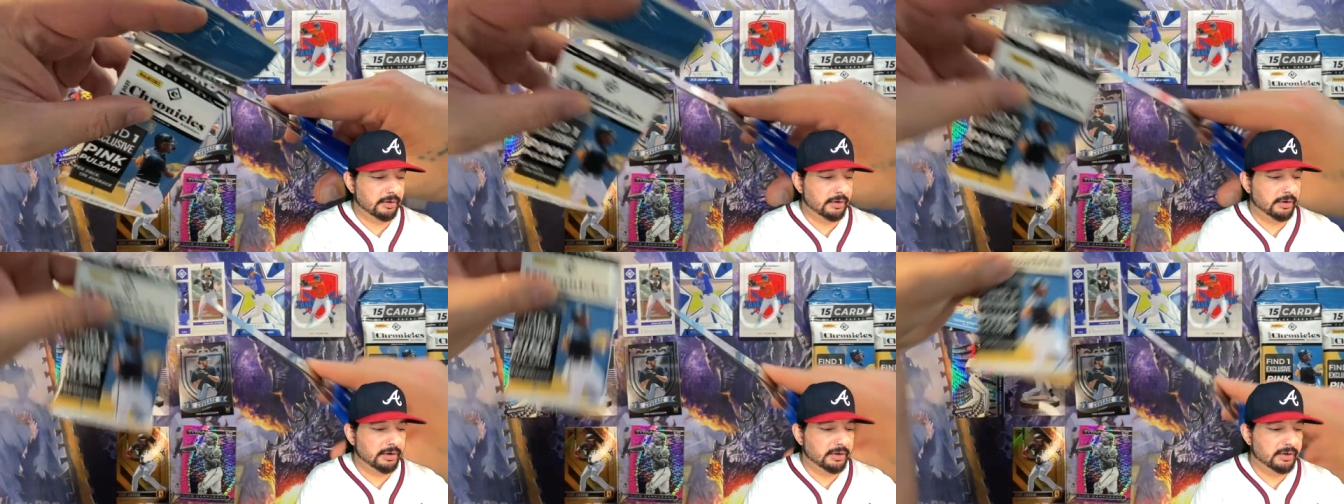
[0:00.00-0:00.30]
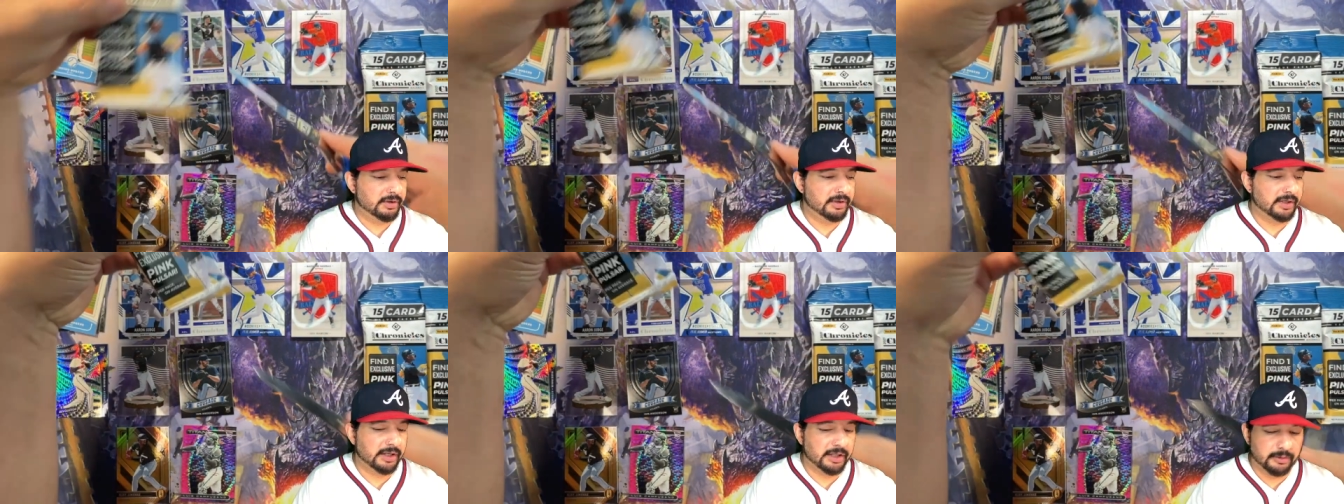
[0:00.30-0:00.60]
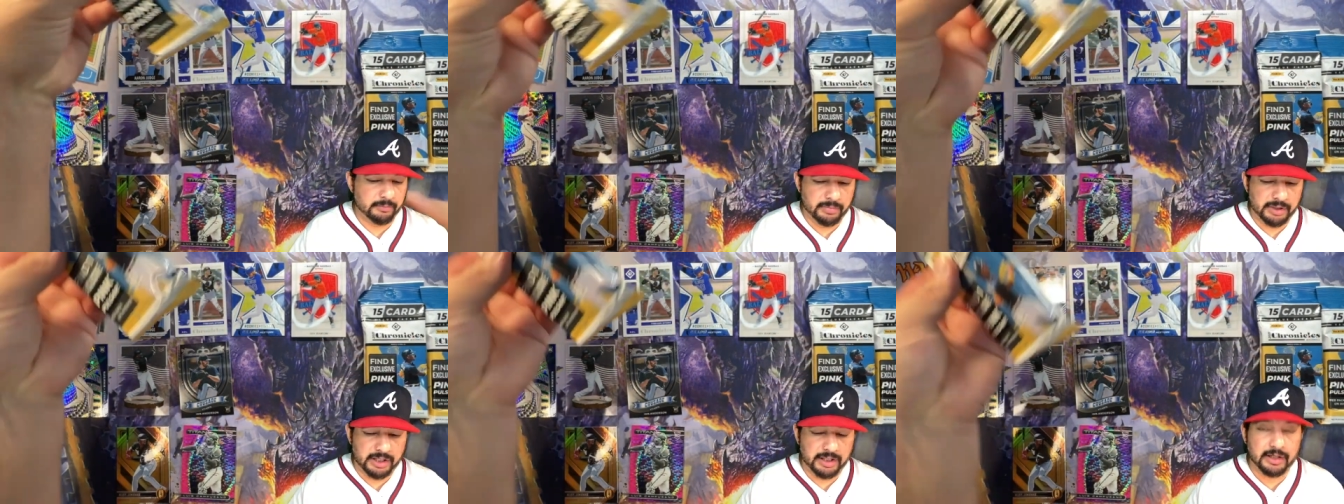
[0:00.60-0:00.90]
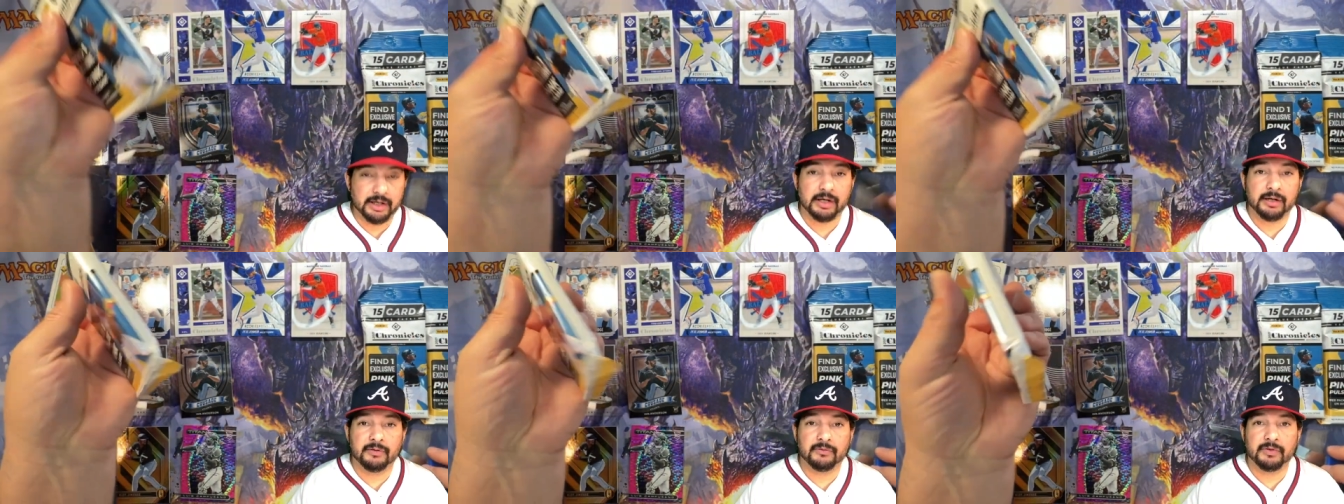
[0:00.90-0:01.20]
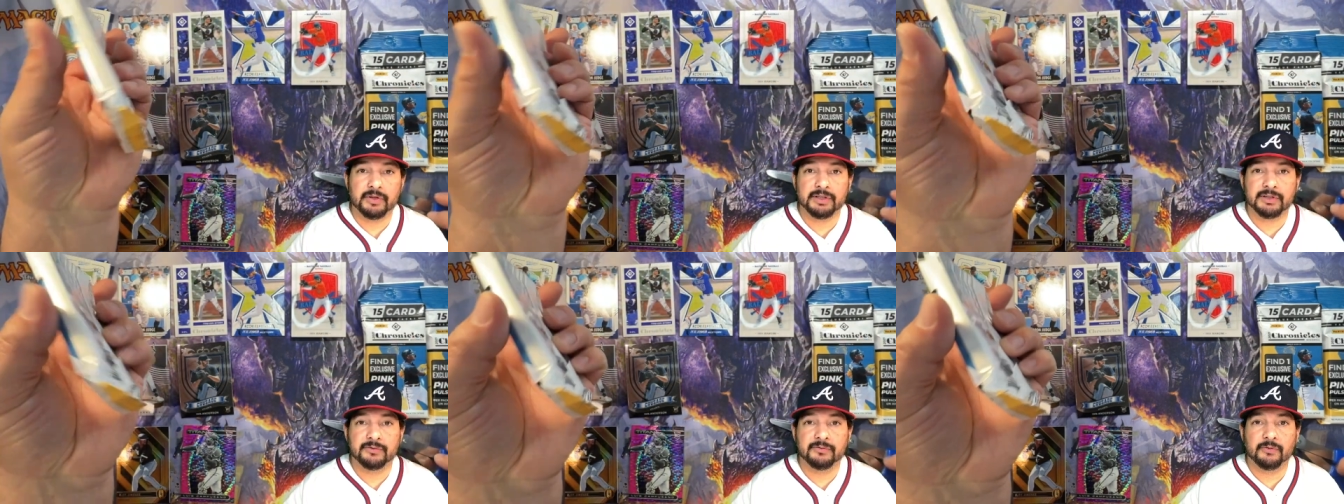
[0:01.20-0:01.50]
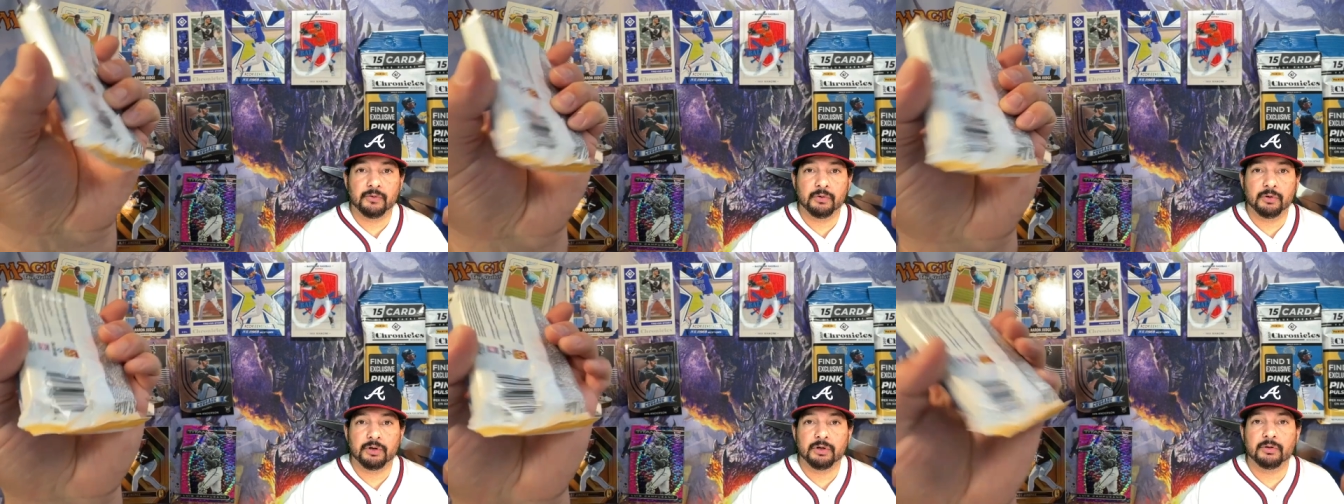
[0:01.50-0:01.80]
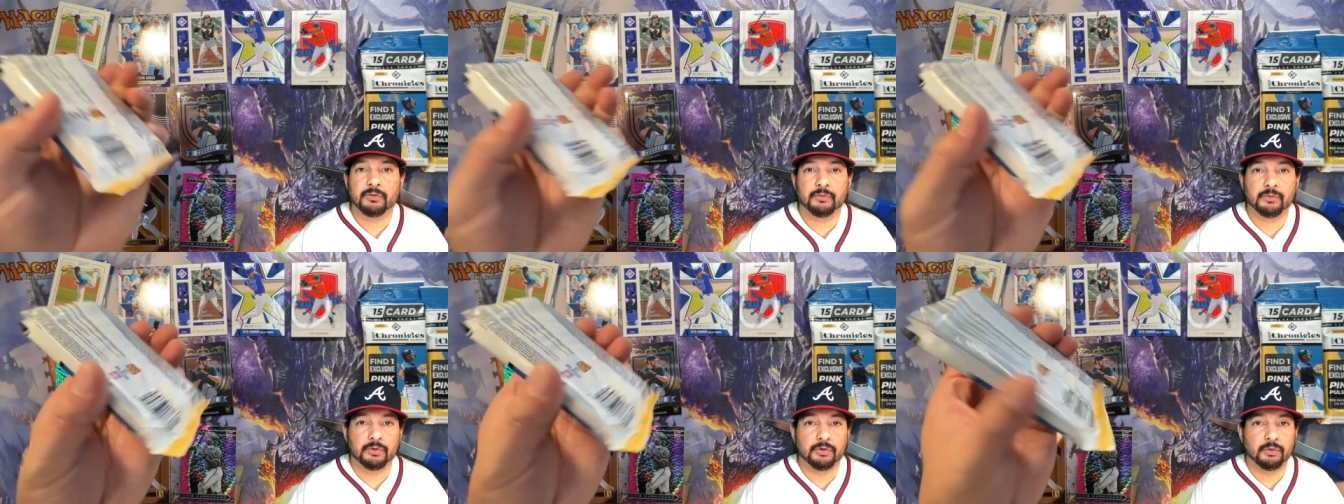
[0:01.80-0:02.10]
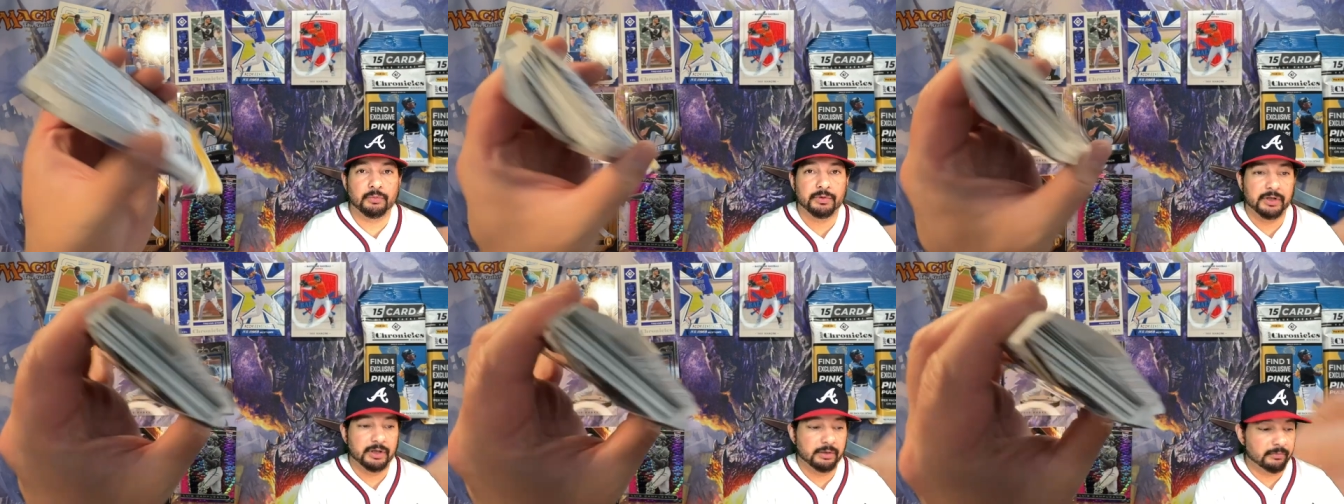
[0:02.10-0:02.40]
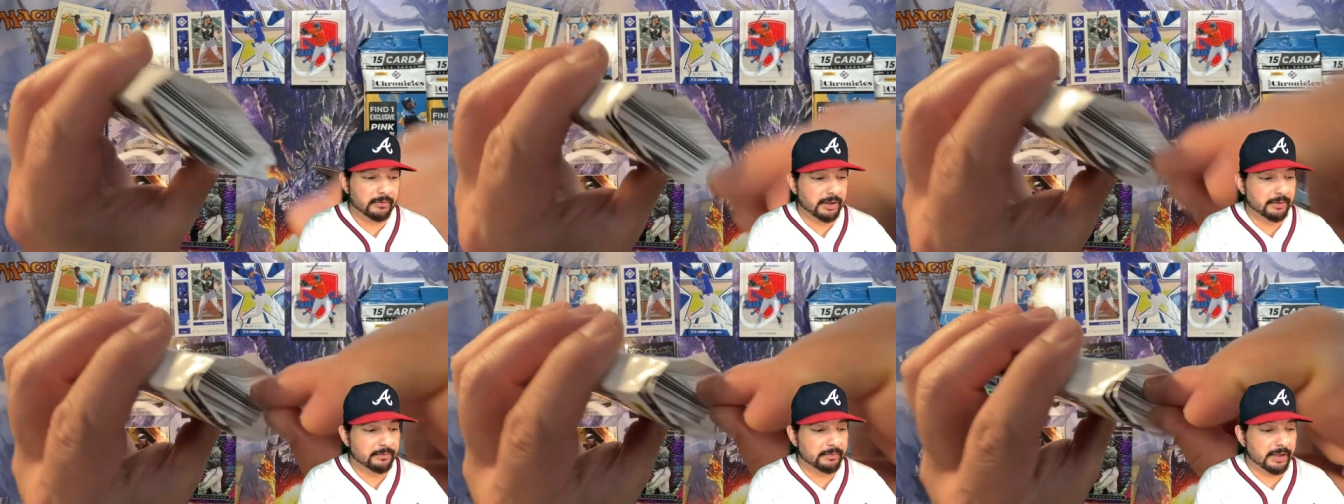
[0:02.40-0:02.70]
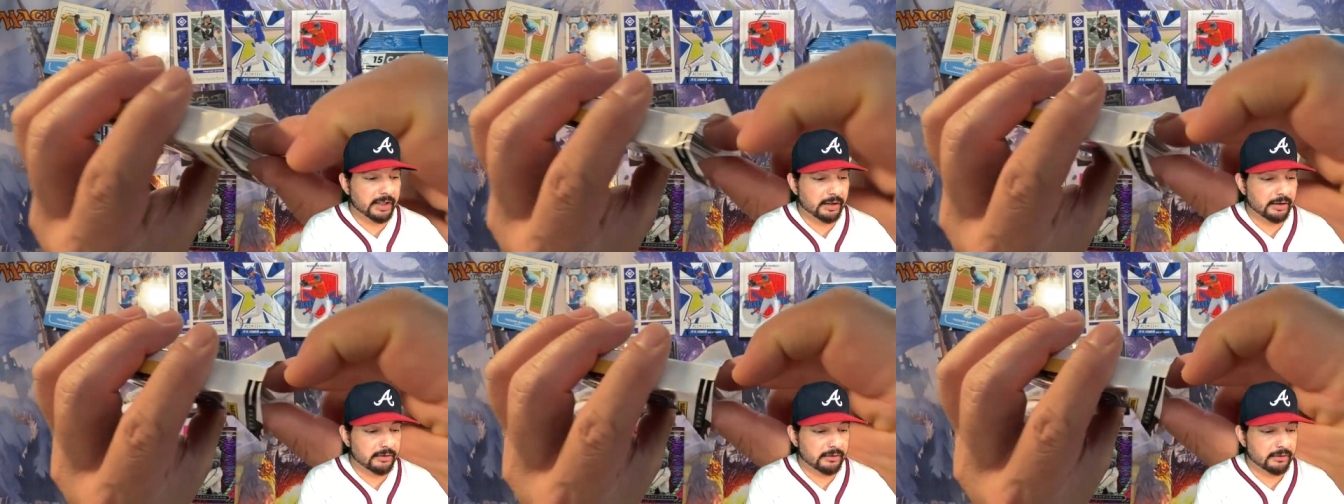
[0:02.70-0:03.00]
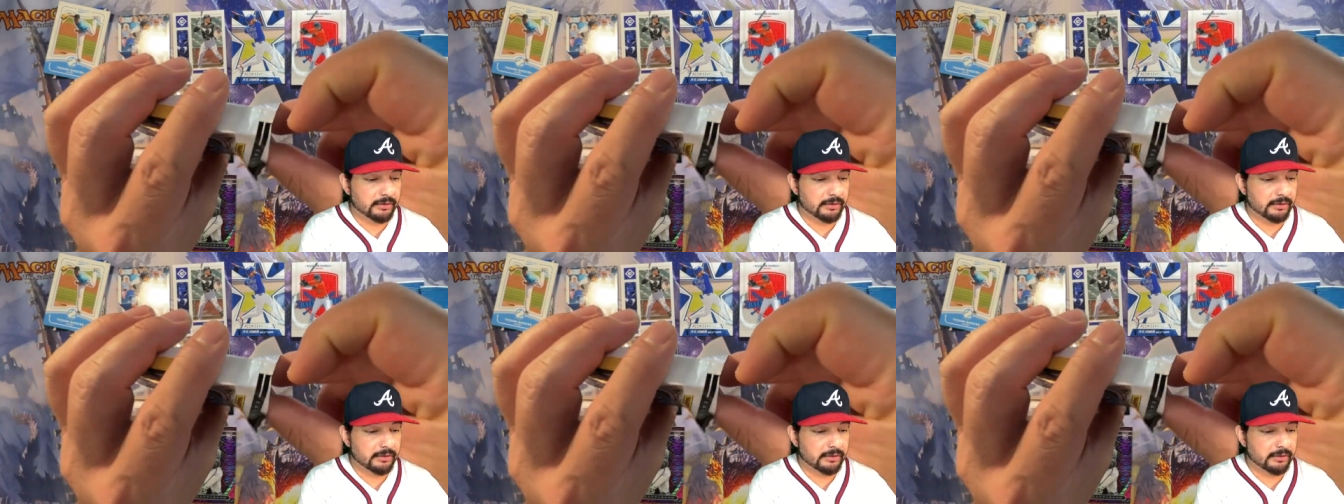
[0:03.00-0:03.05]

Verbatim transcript: Second pack out of these four. We're opening them now.